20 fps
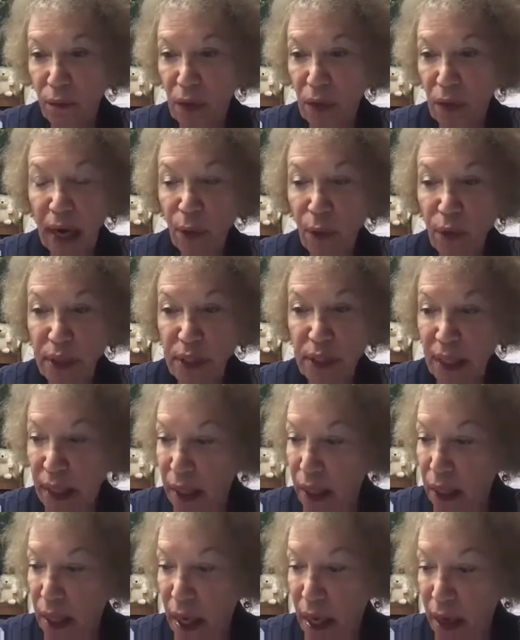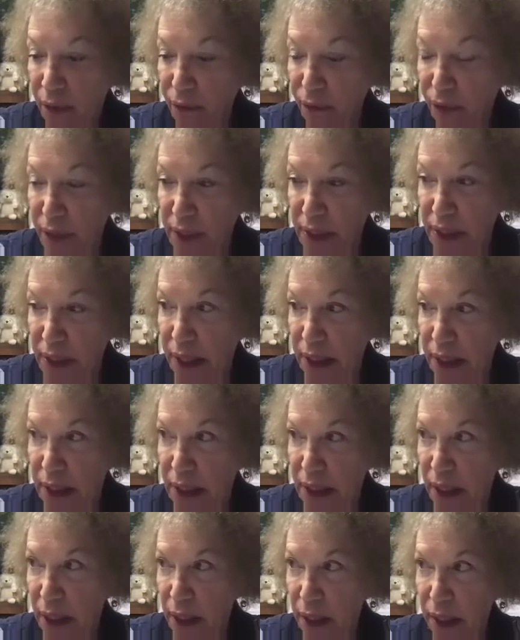I was at a conference
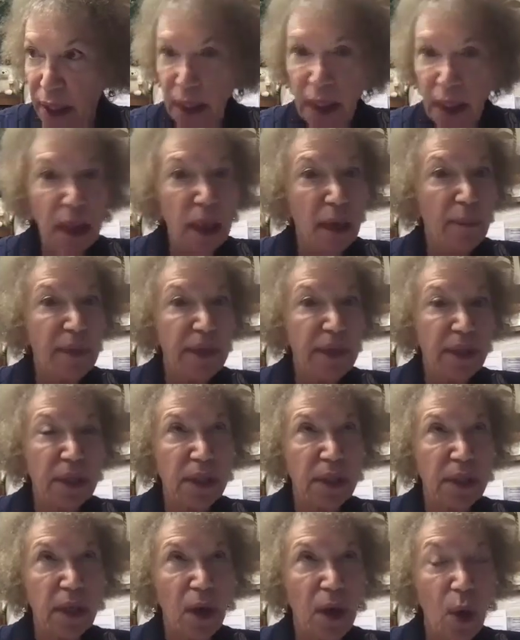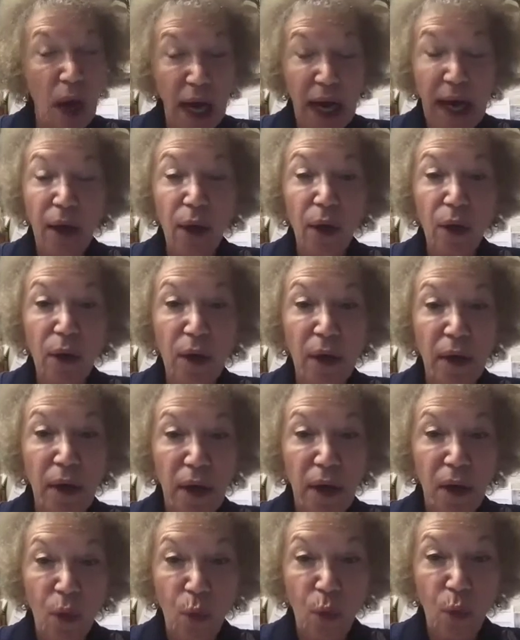in Columbus, Ohio,
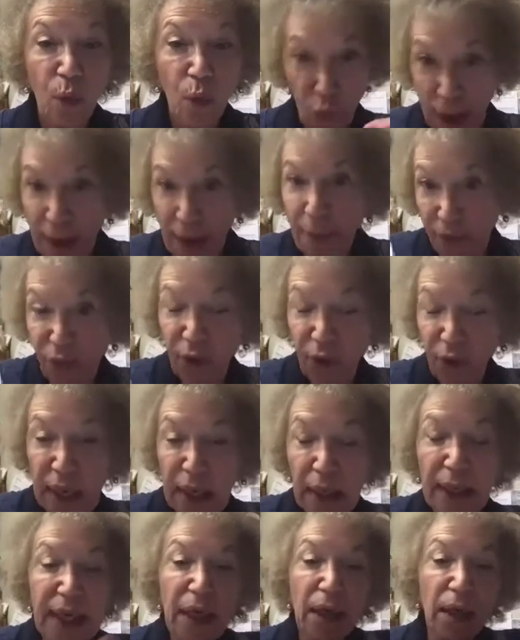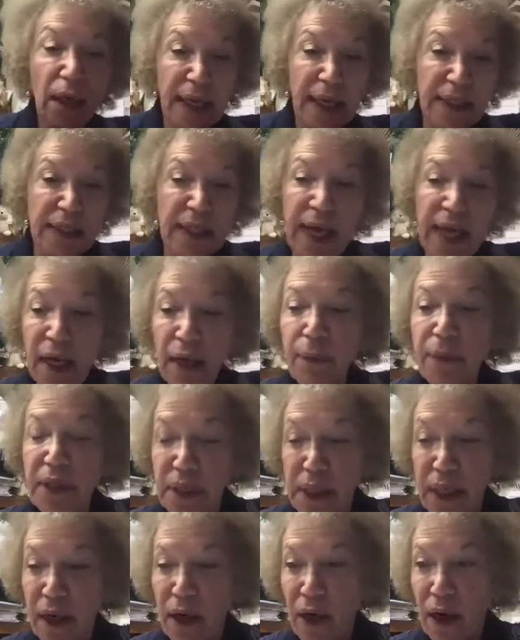right before they legalized
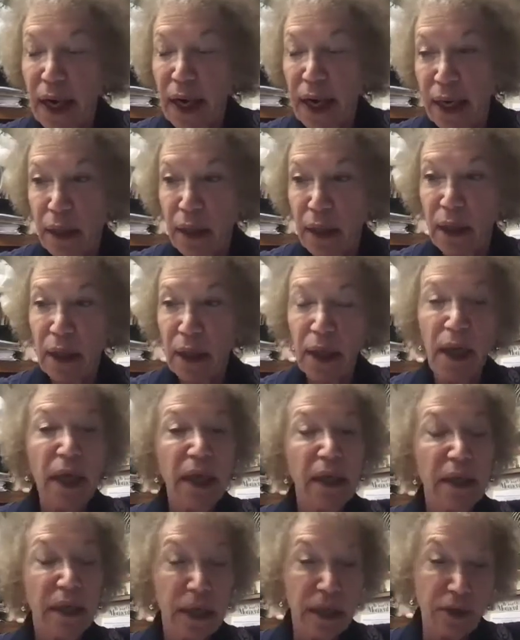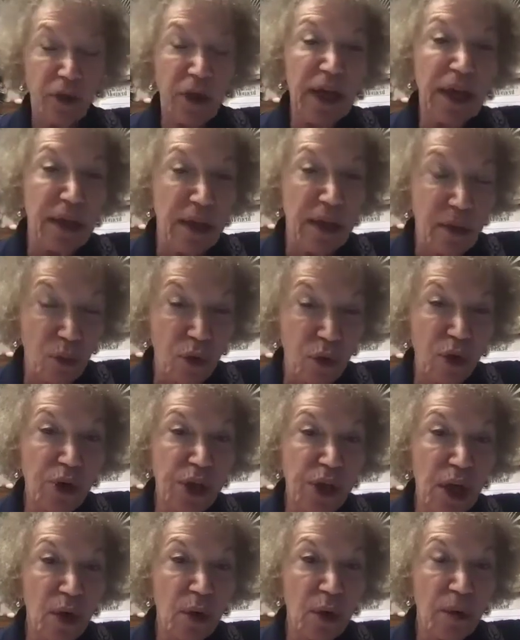cannabis there, and Dr. Ethan
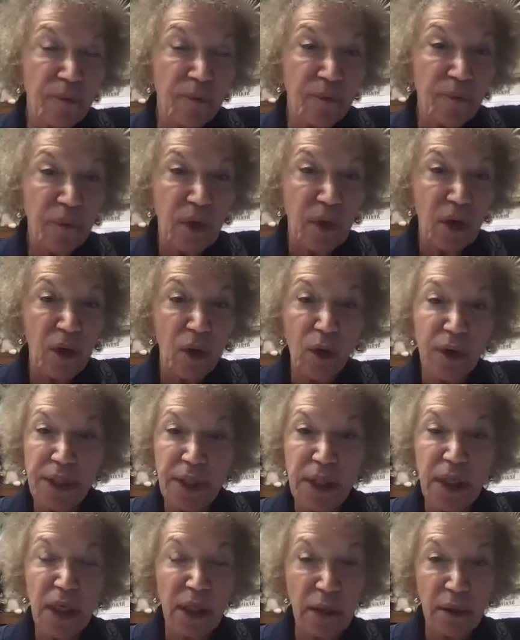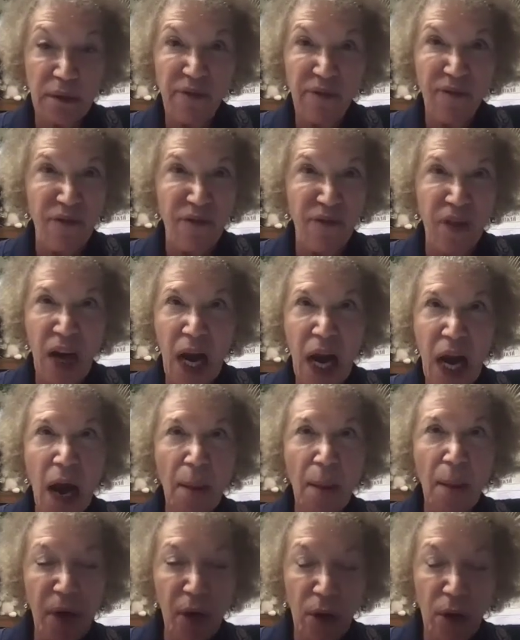Russo, who has done
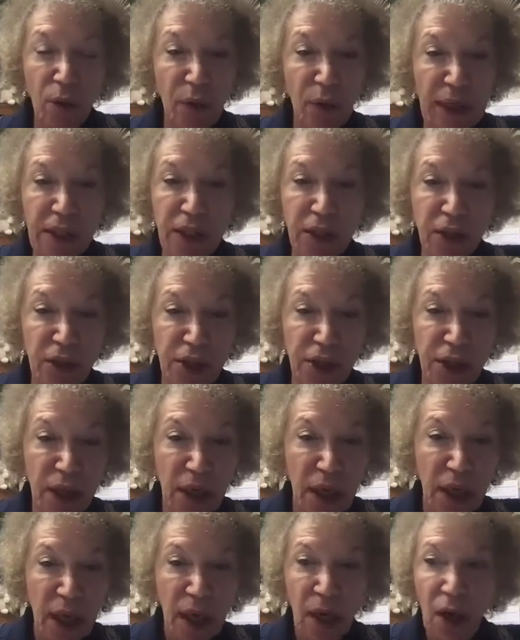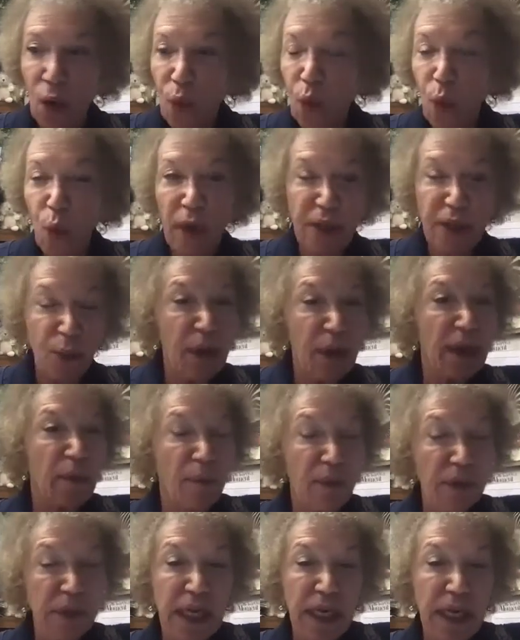phenomenal research, was one of the
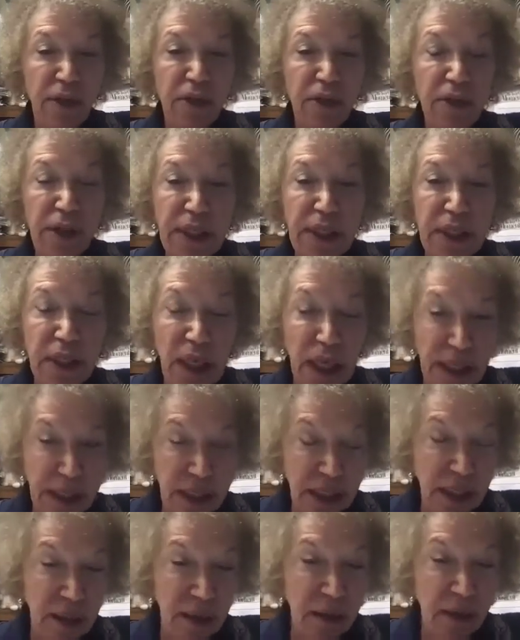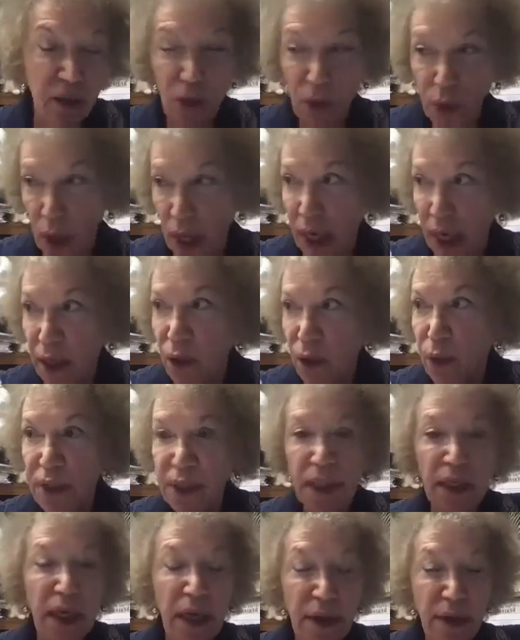presenters, and Dustin Sulak
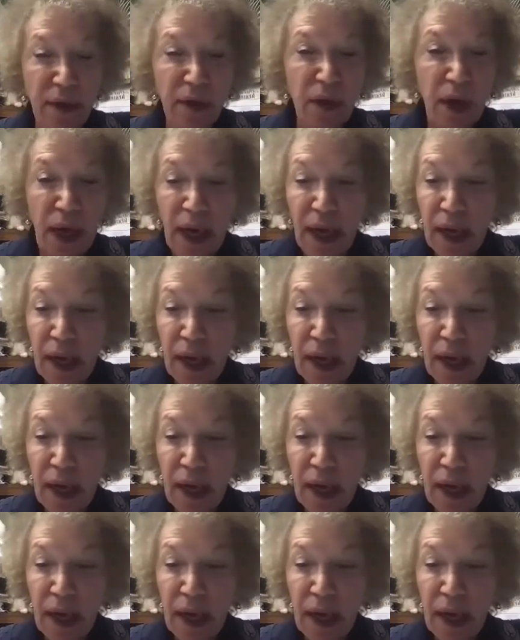was another.